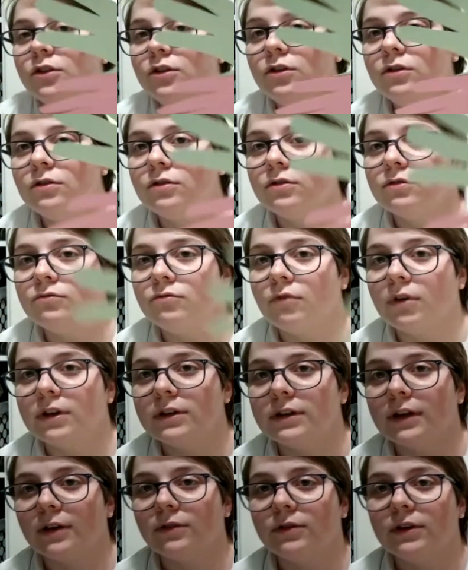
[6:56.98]
you can
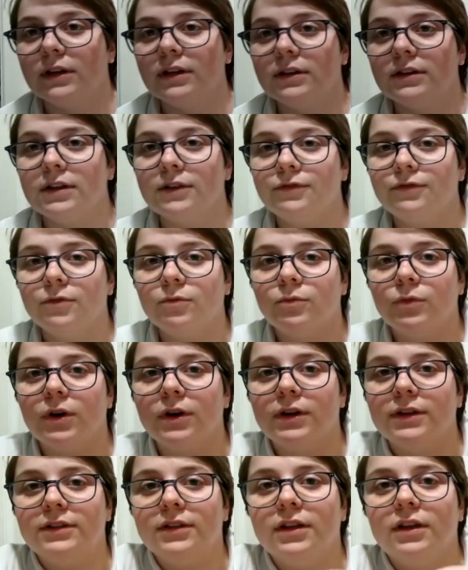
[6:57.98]
write down different
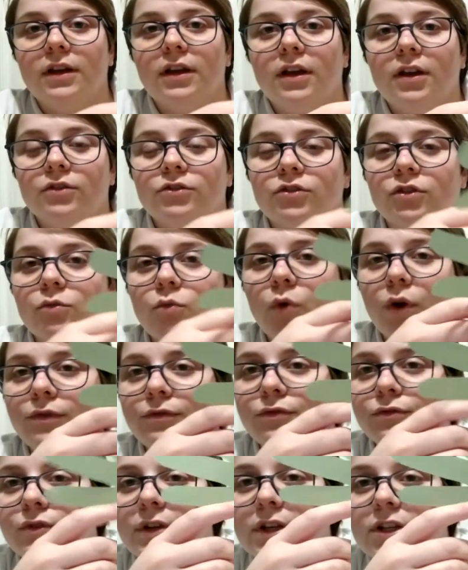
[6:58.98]
words, so one
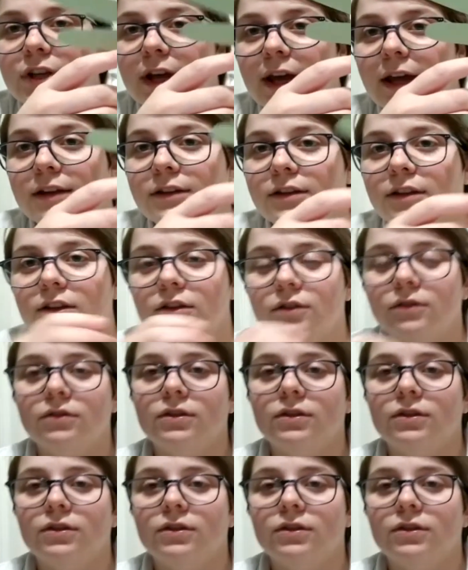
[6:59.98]
for each hand, that you